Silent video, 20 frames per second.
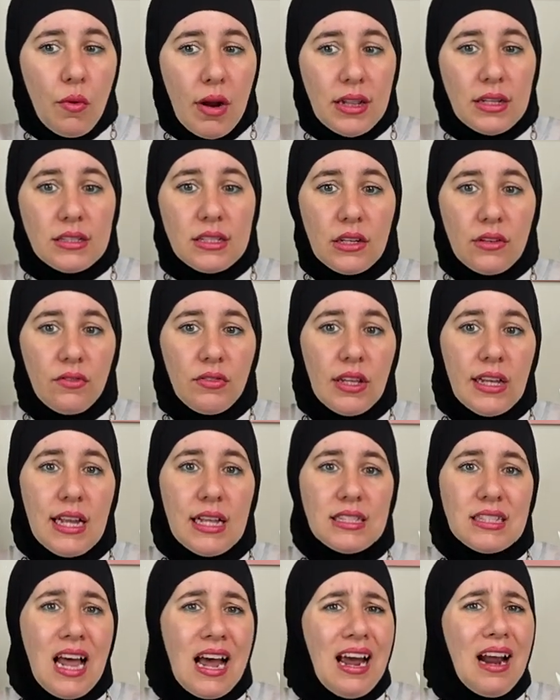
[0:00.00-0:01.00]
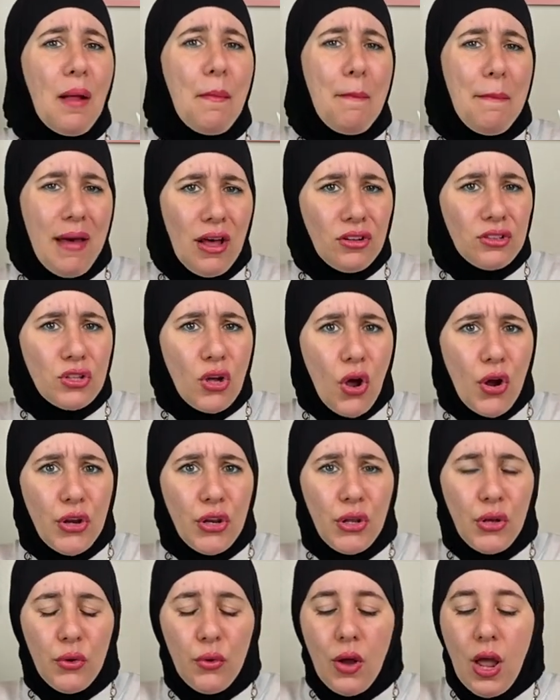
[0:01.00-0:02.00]
relatively it's not going to melt
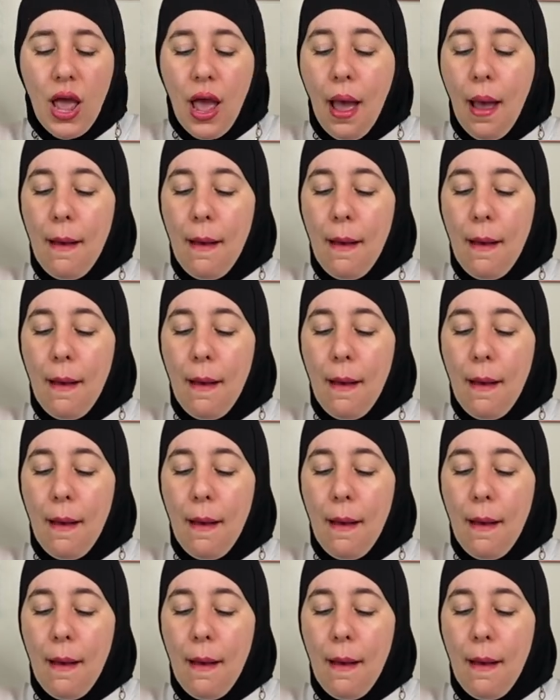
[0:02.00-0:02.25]
on you